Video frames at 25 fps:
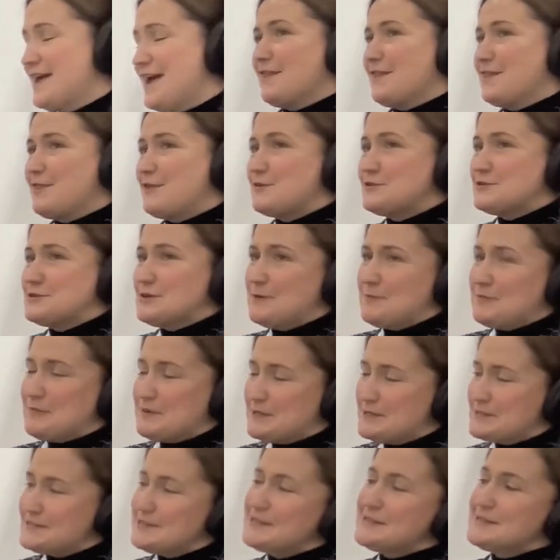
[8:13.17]
Those are
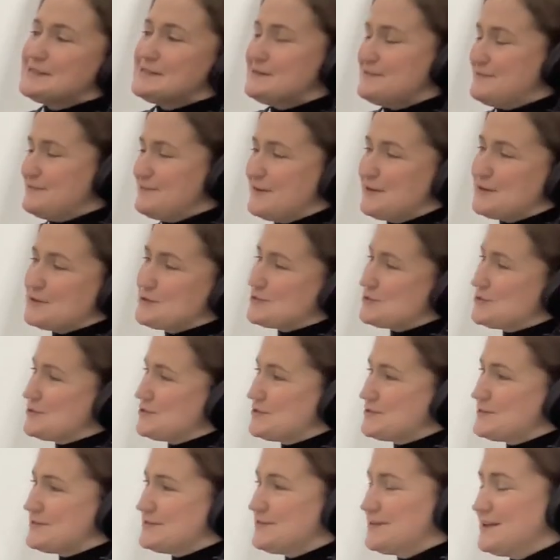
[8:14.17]
predictive
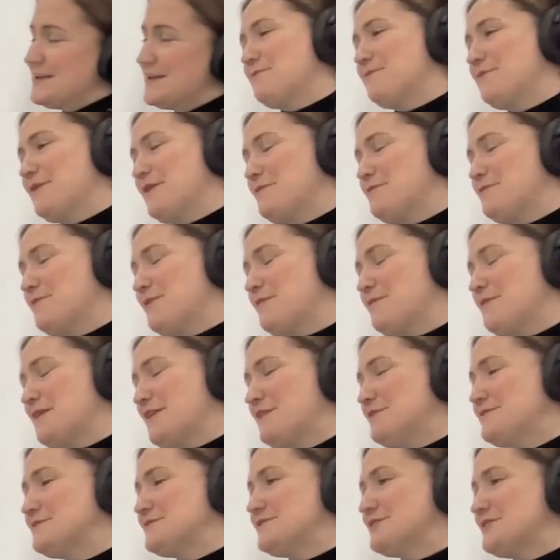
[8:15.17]
features and what we
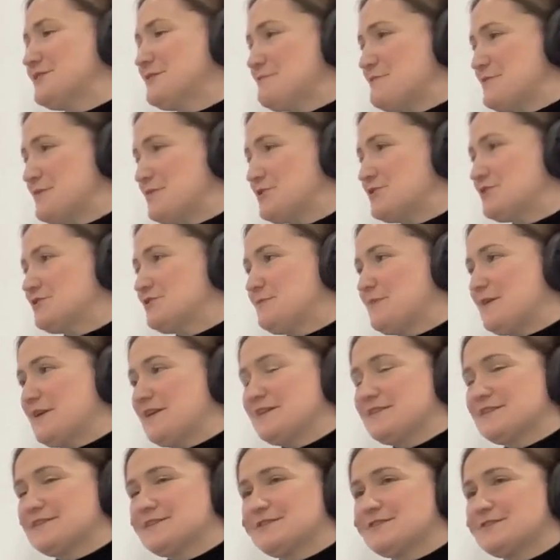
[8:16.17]
use in the merge space.